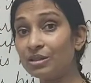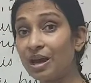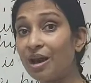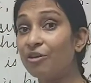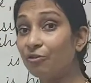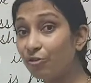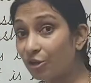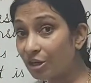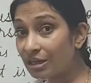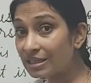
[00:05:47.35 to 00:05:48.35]
are
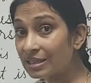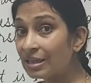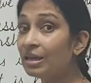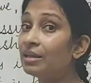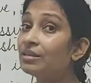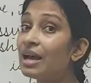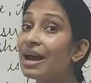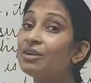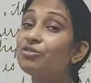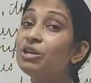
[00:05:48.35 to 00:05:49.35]
words
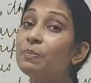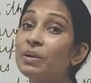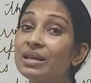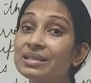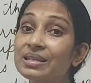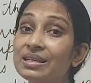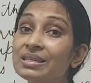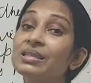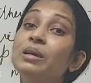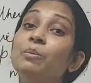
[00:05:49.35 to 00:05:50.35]
that
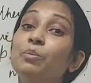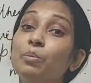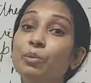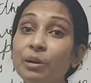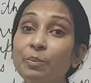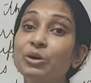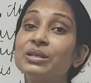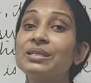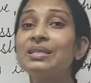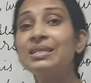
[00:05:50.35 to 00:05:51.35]
replaces a
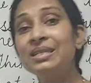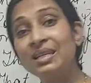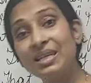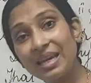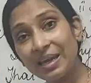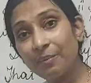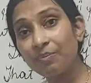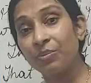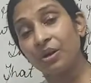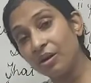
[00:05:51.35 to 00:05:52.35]
person's
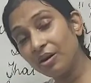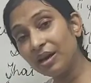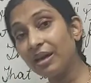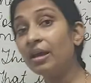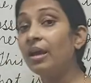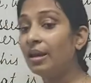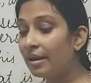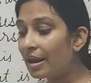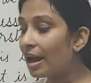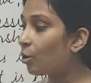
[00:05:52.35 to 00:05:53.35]
name. Okay,
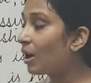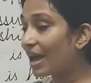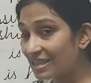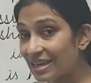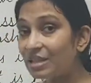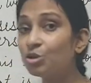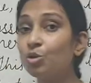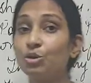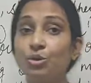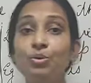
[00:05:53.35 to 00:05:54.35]
now as I
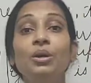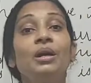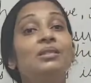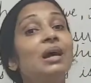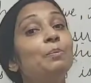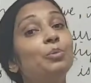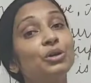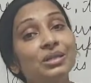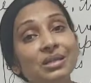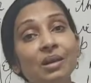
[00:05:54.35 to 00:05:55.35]
told you that
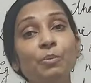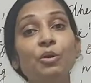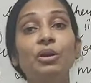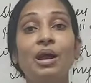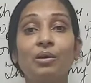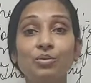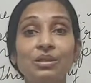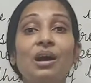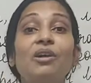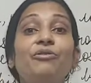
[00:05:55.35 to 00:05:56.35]
personal pronouns
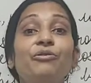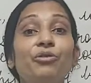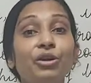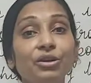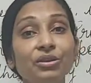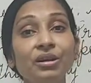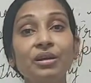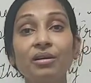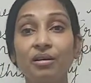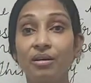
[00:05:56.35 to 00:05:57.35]
are
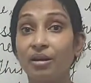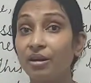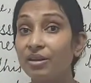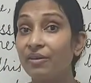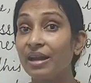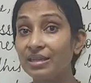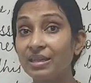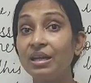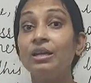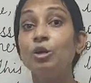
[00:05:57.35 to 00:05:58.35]
further
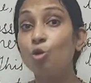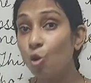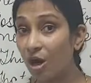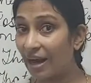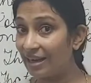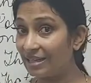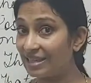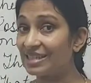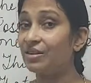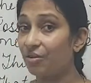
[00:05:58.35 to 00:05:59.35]
divided in two
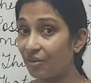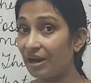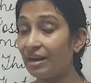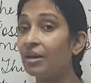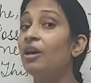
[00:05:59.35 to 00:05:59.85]
kinds, right?